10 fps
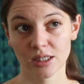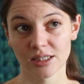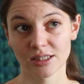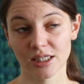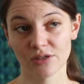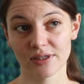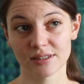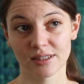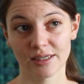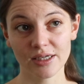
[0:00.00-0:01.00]
the
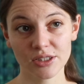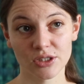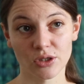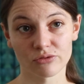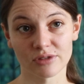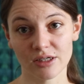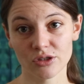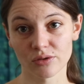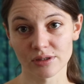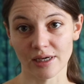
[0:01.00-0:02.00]
investigation of
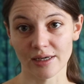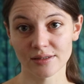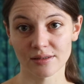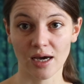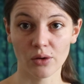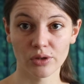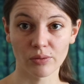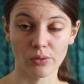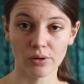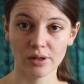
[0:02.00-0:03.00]
natural dyes and how they
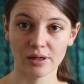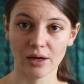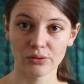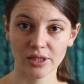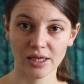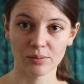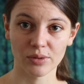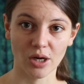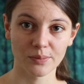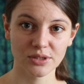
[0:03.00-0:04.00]
work and how they can be
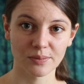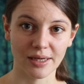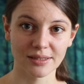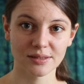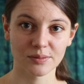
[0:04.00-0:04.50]
optimized